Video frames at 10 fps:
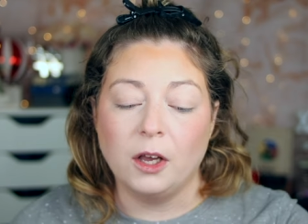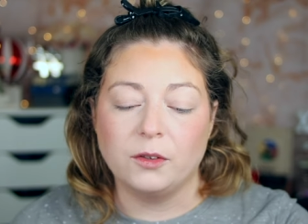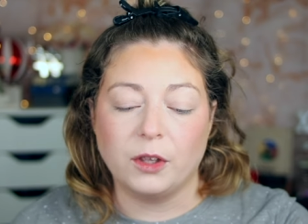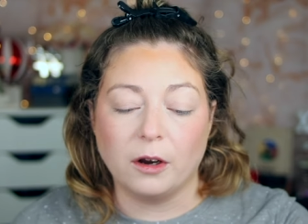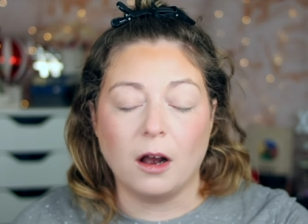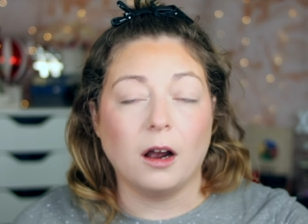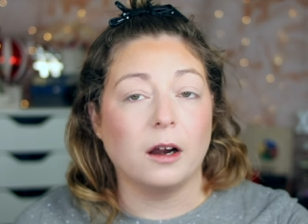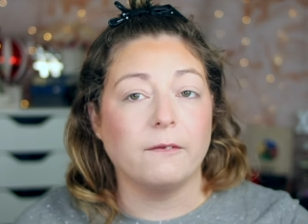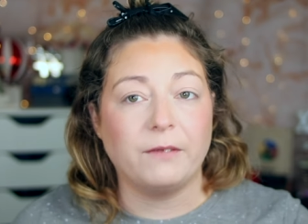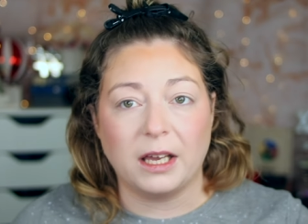there
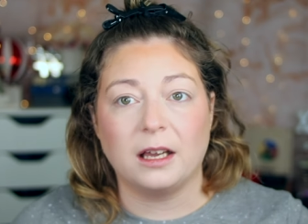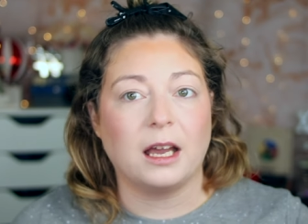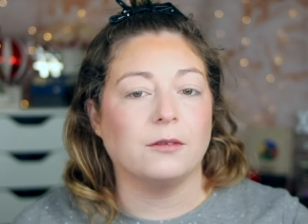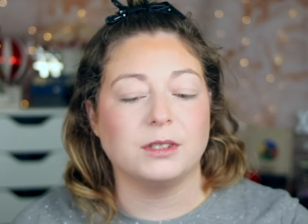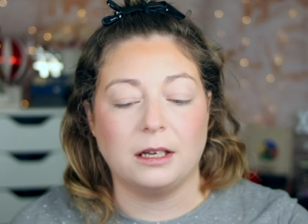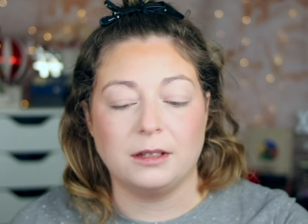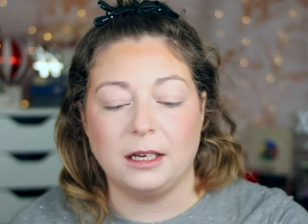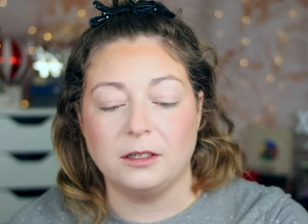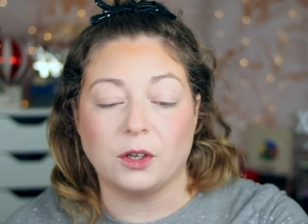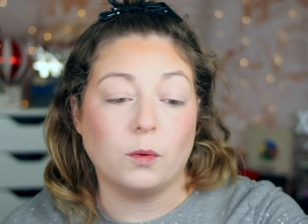are fake accounts out
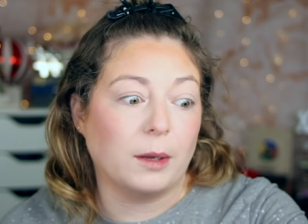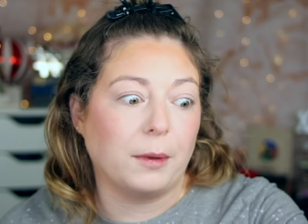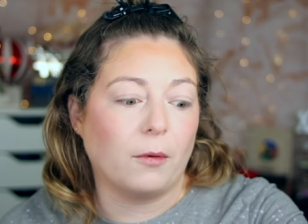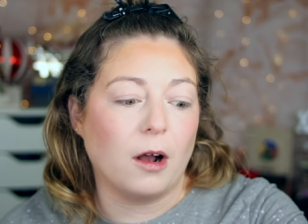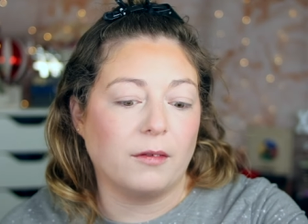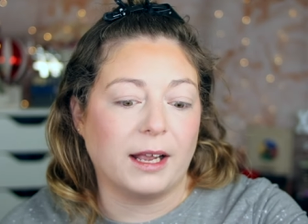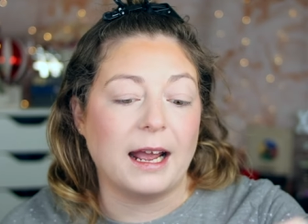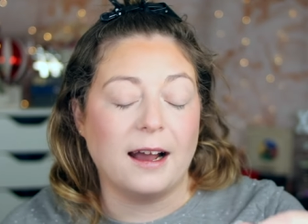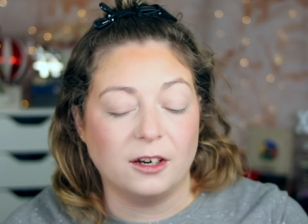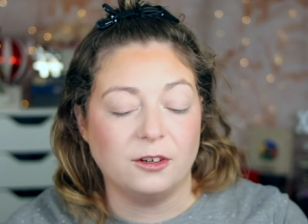there. Don't get me wrong. Like
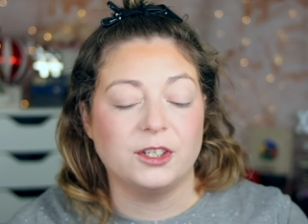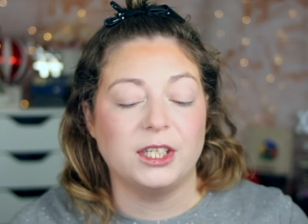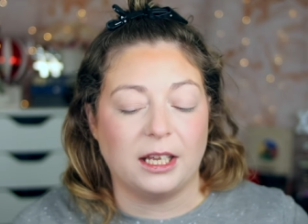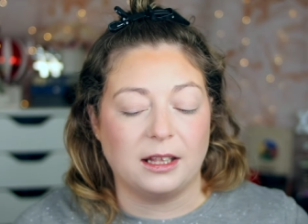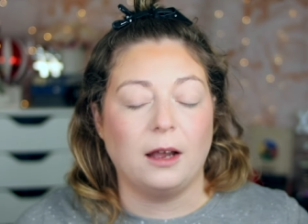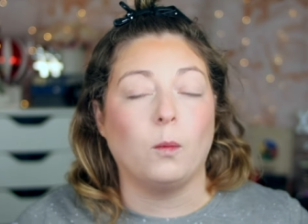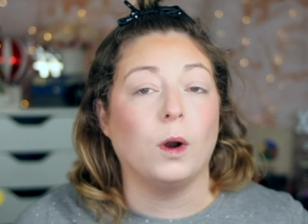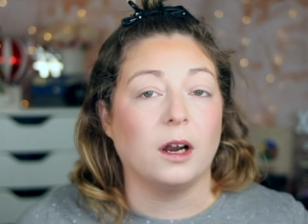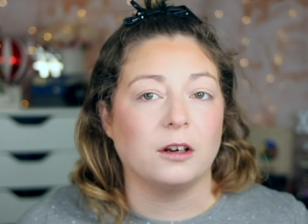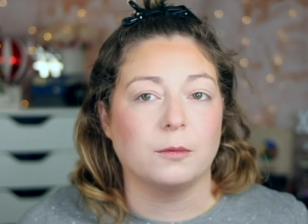I understand that
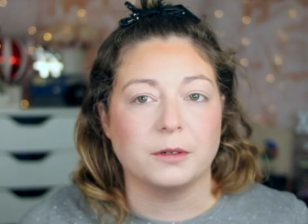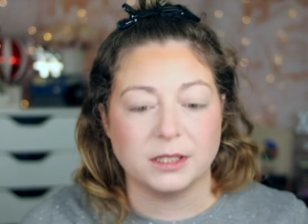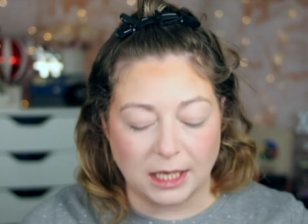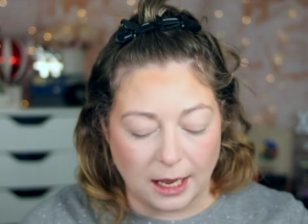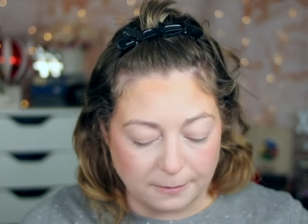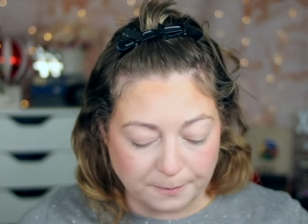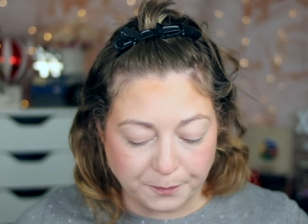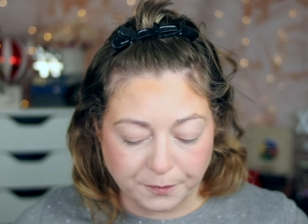one hundred percent.